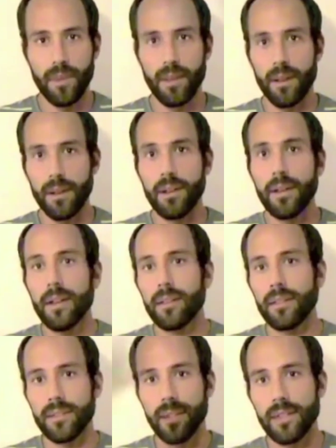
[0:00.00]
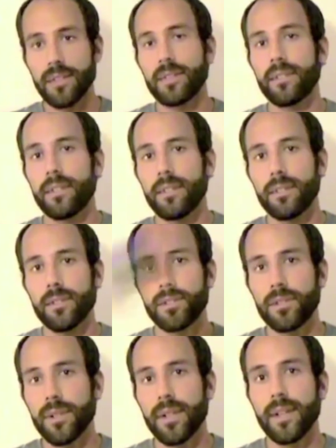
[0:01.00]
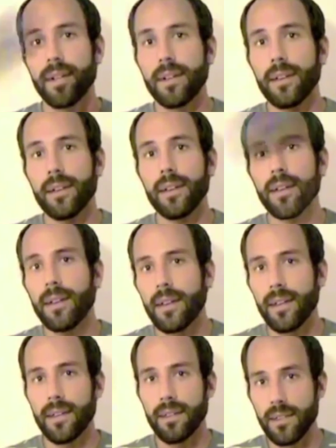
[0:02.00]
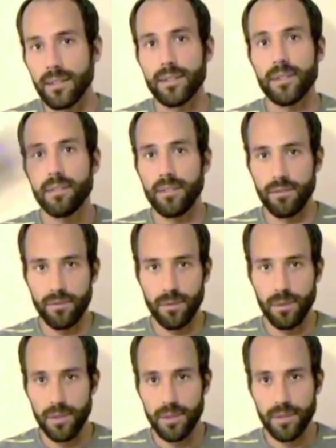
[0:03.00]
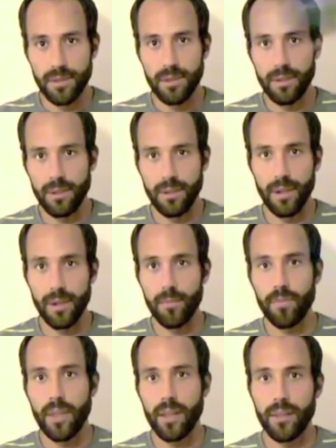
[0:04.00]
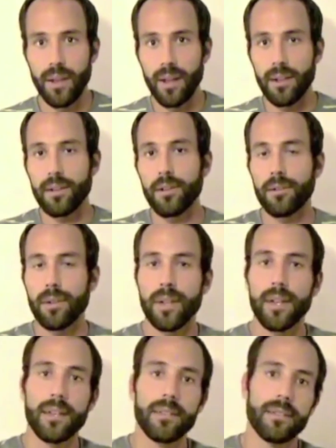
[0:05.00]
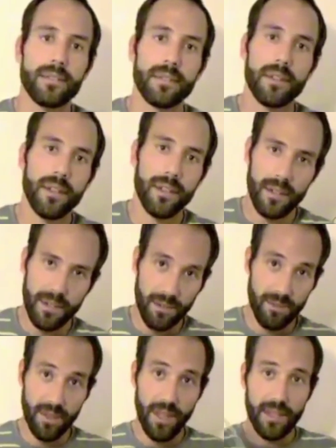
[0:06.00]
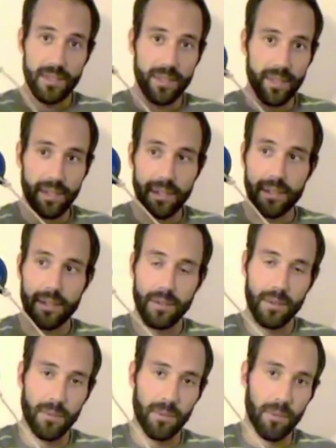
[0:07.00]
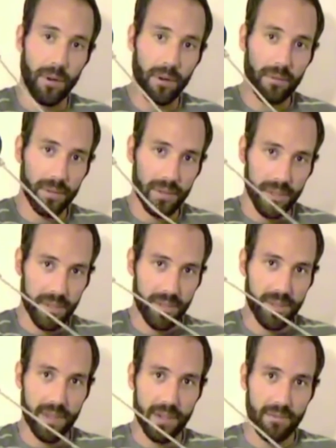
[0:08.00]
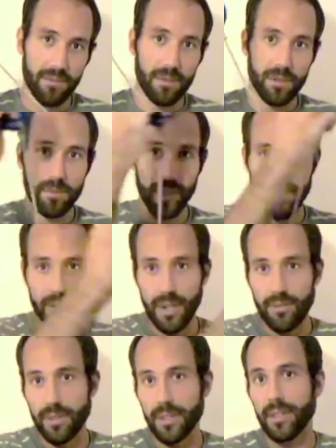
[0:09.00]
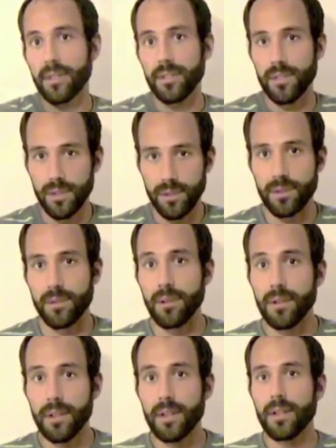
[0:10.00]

Okay, the tension in the string is the force. Okay, and that creates a velocity. The ball resists that force by traveling in a circle